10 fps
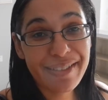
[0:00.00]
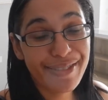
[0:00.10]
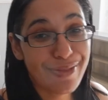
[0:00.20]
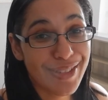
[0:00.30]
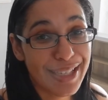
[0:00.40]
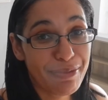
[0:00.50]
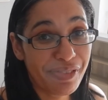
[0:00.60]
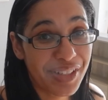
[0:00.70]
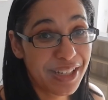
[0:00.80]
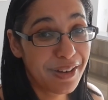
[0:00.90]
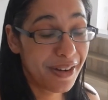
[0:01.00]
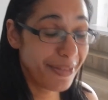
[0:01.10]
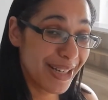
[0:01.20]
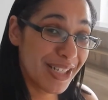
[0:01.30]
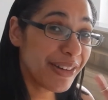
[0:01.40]
If you haven't seen my video
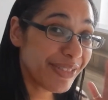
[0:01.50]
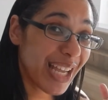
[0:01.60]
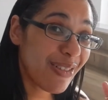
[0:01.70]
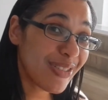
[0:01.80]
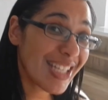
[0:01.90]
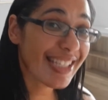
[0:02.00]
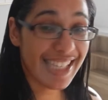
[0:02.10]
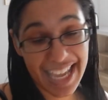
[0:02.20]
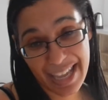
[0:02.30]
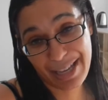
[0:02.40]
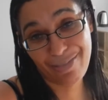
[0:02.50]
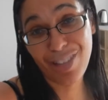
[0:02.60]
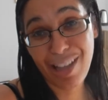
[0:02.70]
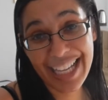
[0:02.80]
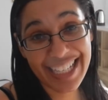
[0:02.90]
on my travel outfits and
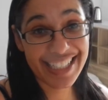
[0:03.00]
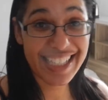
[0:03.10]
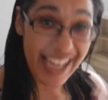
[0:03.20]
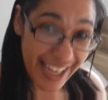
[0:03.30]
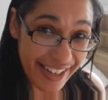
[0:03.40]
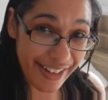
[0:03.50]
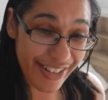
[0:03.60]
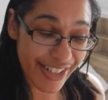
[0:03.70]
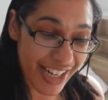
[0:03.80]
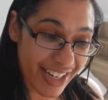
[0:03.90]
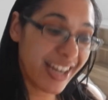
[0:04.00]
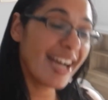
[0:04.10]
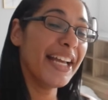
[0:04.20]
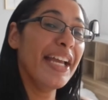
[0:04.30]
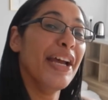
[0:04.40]
flying to get here to
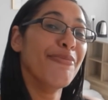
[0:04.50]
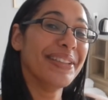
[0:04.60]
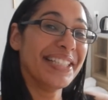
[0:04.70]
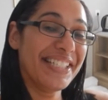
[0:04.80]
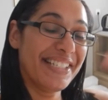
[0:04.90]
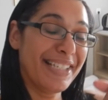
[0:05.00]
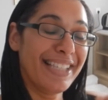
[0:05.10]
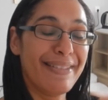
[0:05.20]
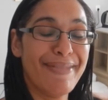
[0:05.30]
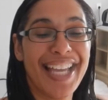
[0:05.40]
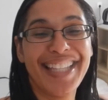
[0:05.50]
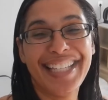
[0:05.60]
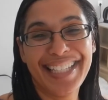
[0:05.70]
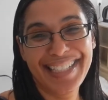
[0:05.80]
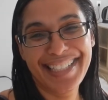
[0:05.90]
Shanghai, please check them out. They're
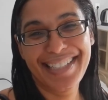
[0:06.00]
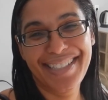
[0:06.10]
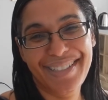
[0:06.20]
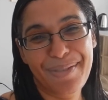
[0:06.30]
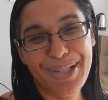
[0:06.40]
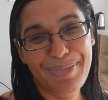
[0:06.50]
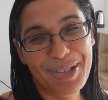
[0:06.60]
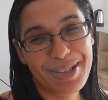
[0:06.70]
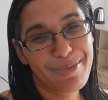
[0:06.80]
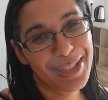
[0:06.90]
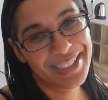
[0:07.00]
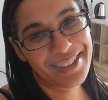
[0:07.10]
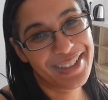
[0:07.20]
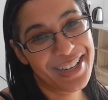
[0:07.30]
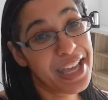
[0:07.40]
linked in the description box below.
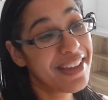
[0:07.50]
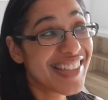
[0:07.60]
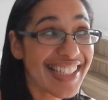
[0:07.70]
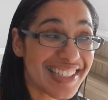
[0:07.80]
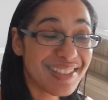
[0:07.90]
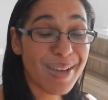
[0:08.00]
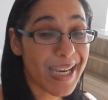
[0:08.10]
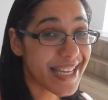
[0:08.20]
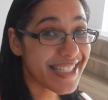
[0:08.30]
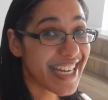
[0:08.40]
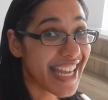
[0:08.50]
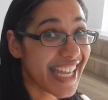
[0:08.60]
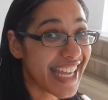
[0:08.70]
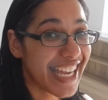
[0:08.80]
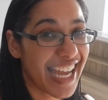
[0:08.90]
This is my last day.
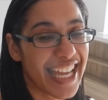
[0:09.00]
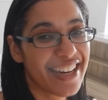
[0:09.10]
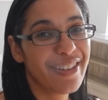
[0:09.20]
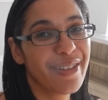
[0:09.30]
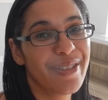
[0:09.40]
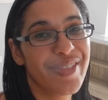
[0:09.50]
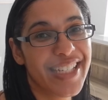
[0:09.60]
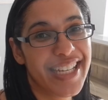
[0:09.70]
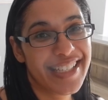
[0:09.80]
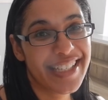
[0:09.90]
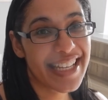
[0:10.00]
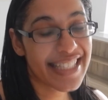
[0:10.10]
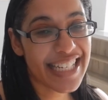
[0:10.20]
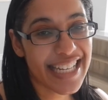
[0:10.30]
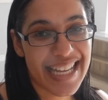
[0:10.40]
I had a COVID test
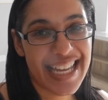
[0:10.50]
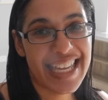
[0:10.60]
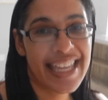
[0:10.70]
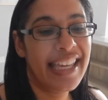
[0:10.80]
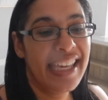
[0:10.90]
yesterday.